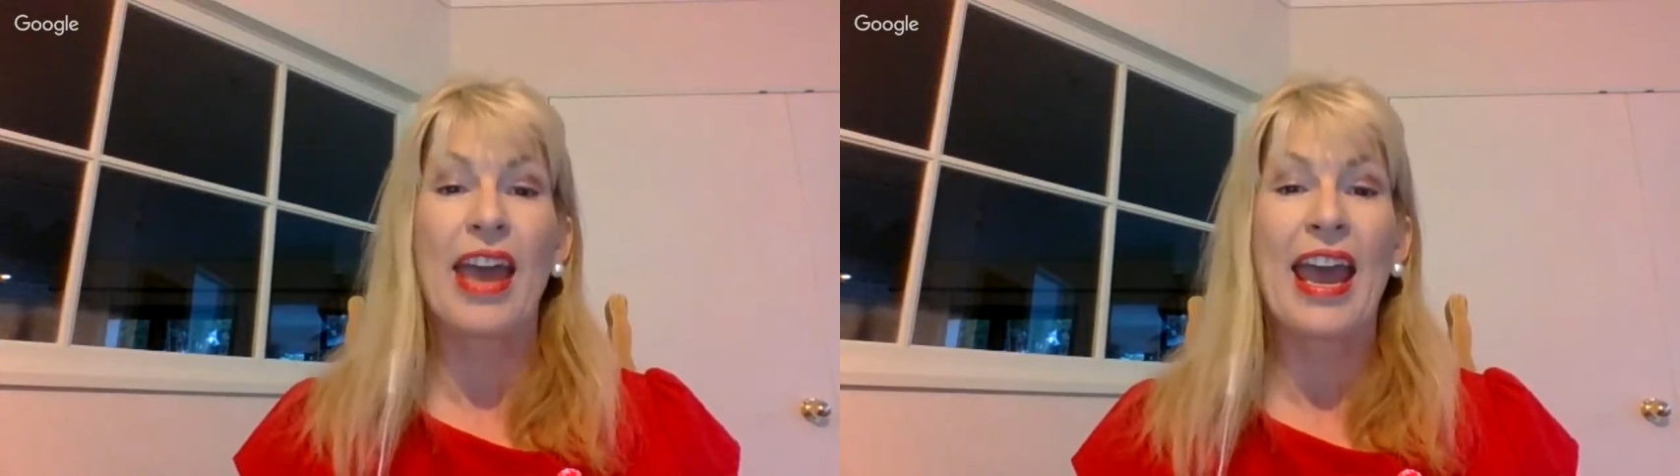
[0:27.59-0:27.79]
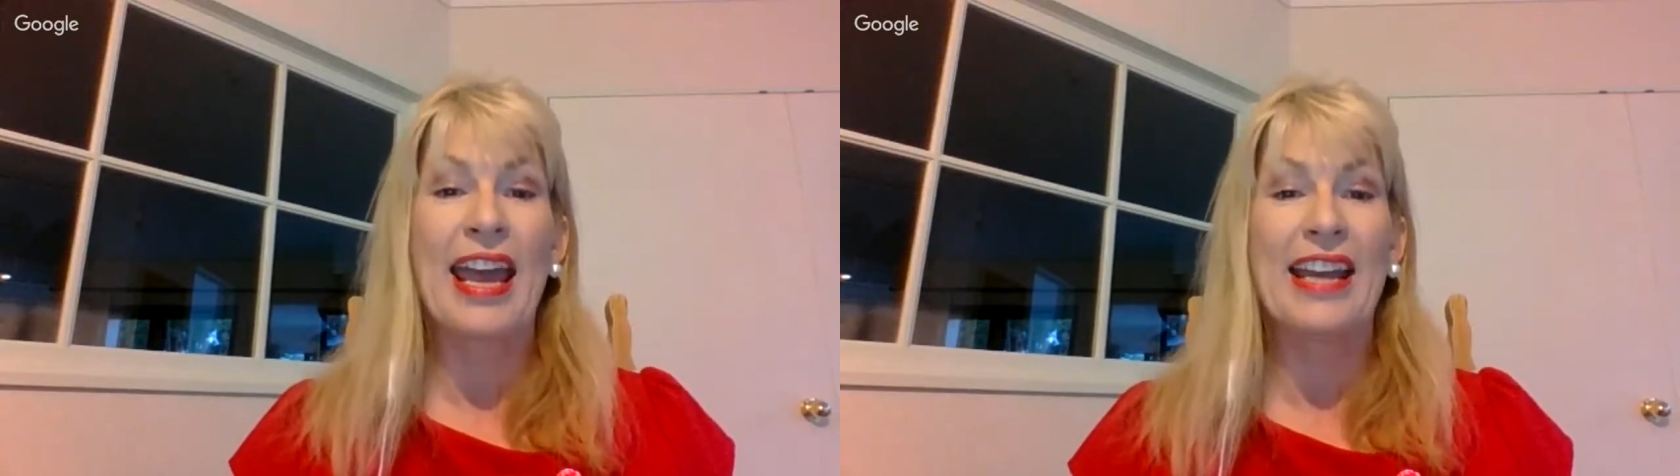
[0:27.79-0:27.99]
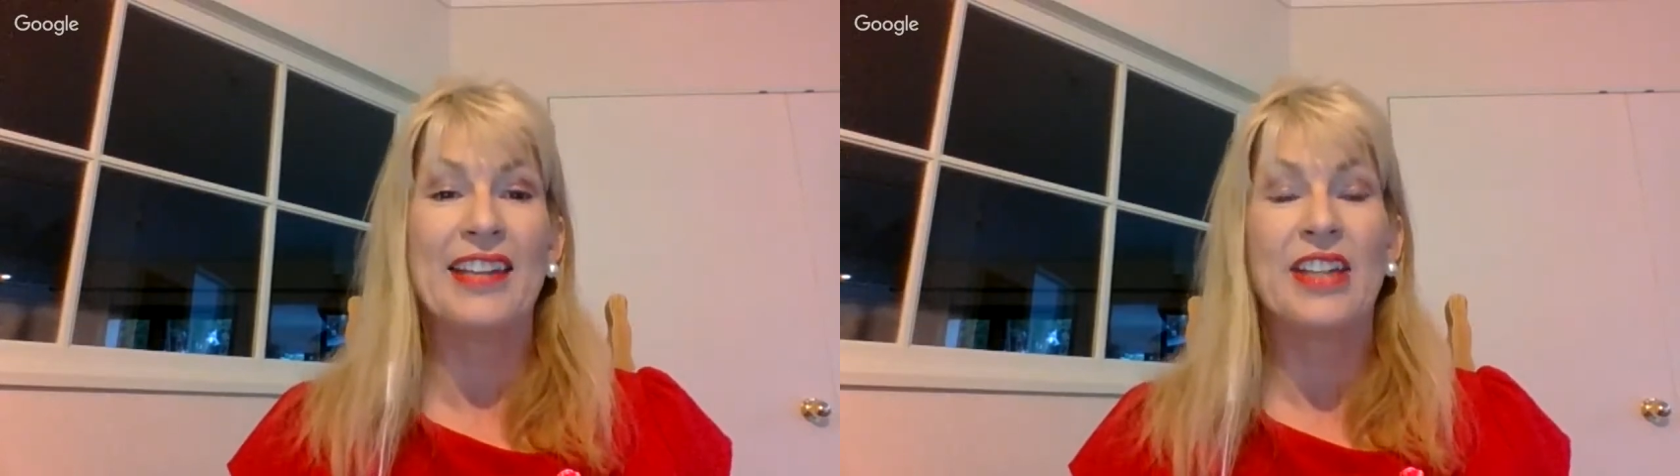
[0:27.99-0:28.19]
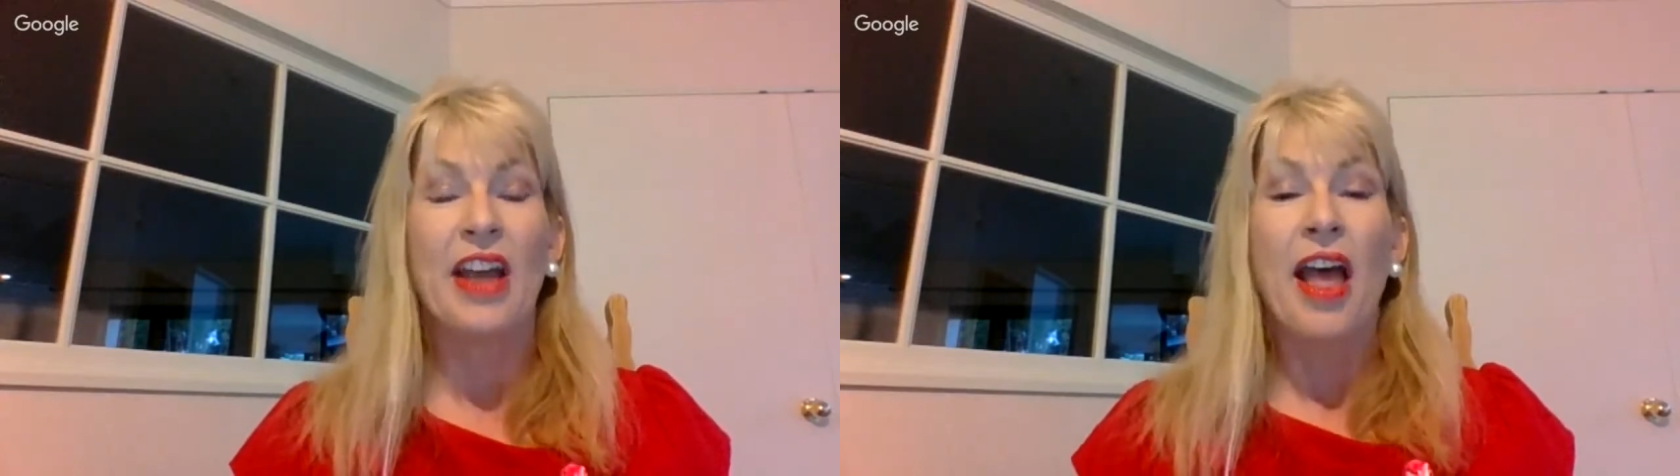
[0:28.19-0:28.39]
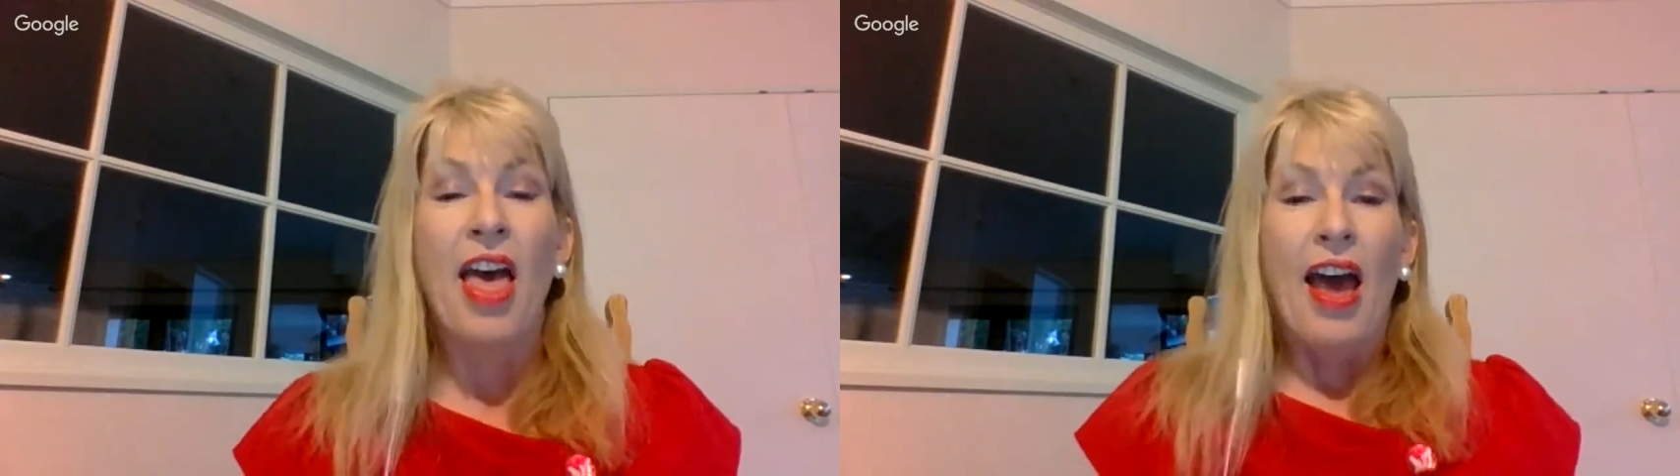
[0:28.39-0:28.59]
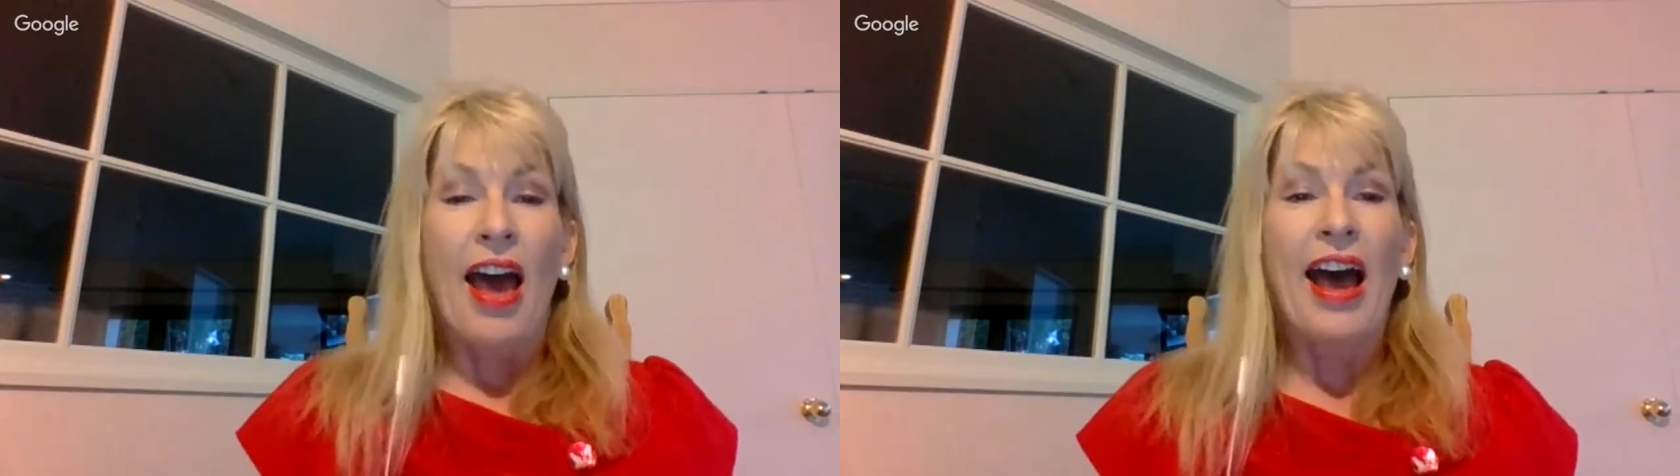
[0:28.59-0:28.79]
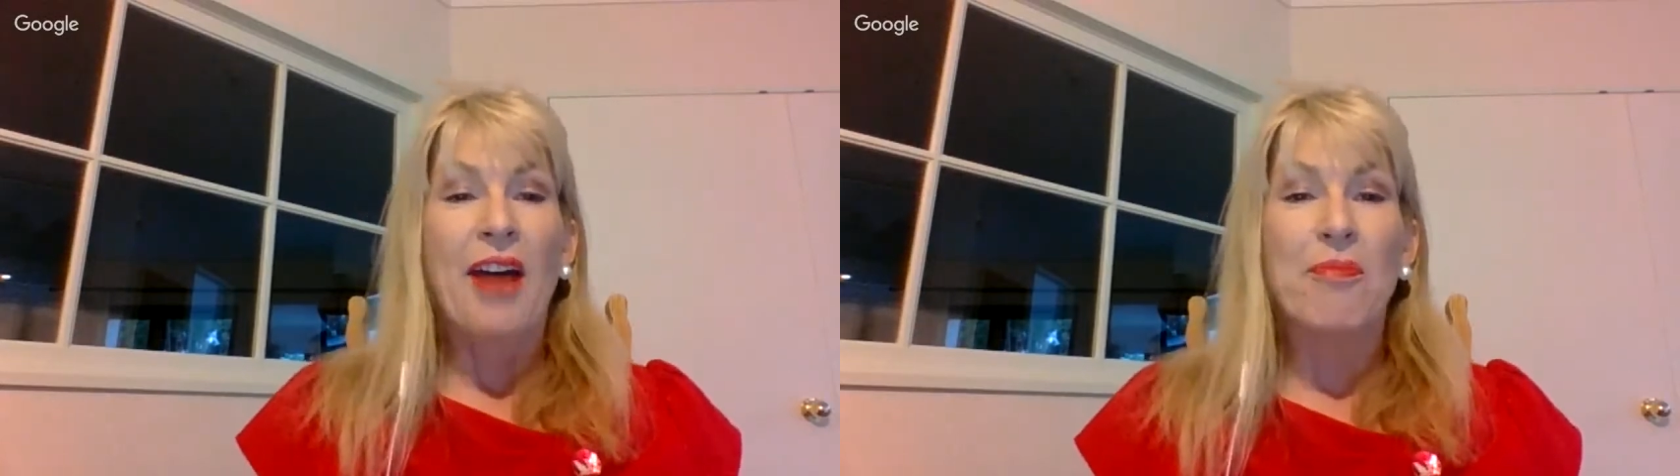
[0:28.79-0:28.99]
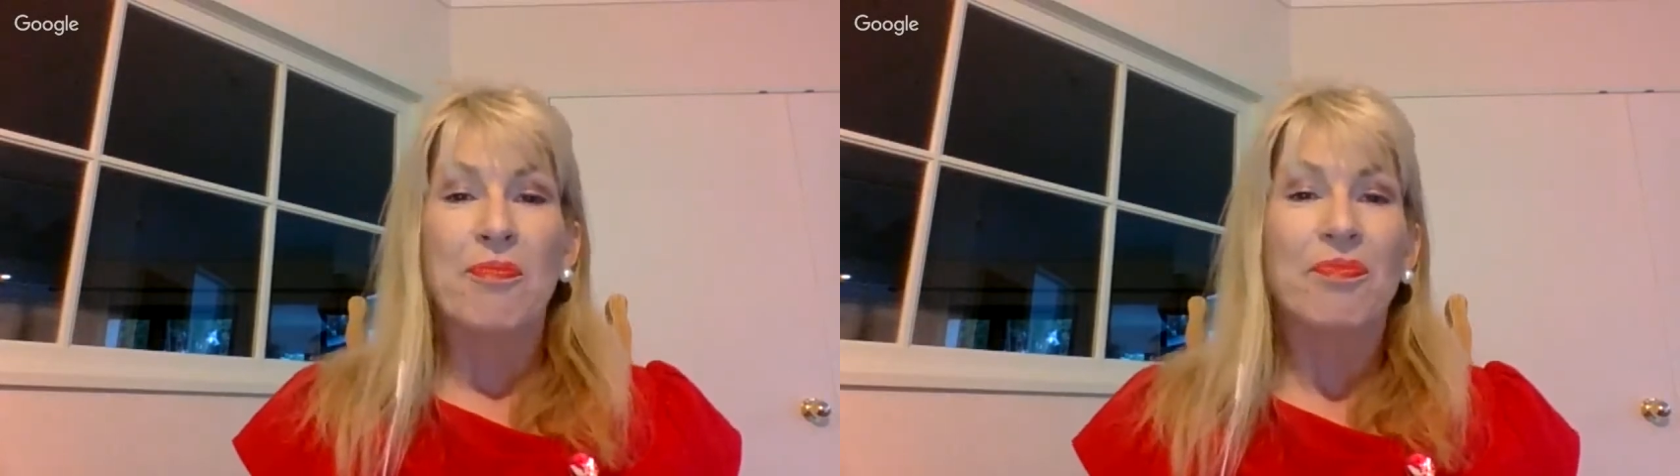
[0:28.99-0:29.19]
And
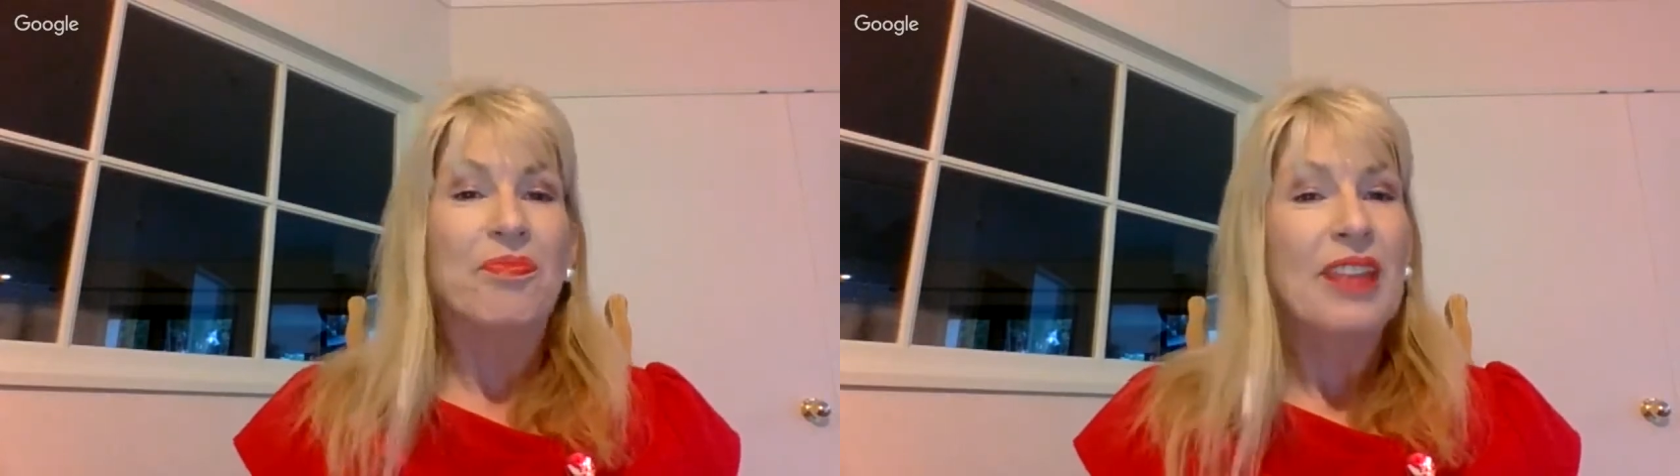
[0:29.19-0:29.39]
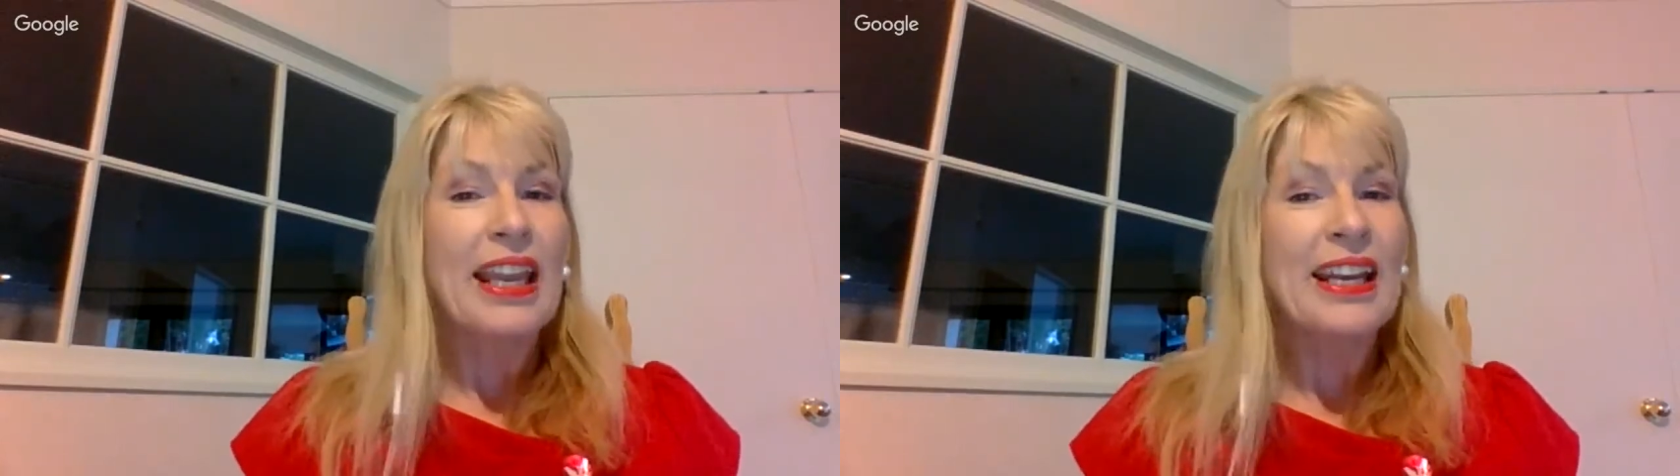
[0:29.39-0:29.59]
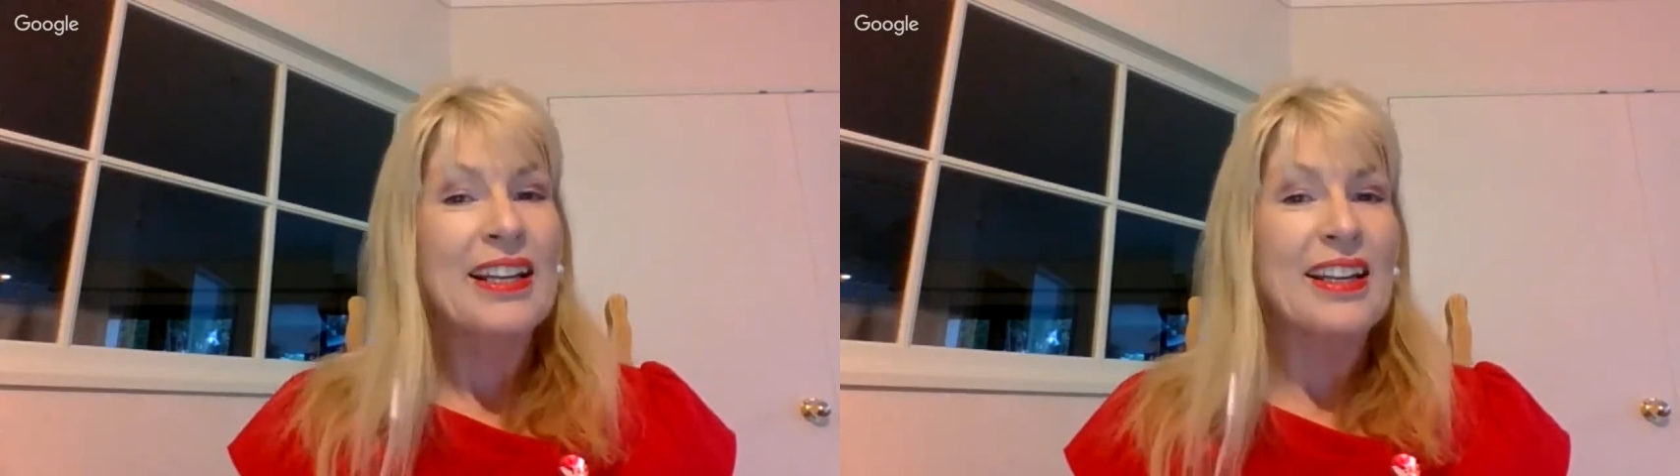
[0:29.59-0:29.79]
in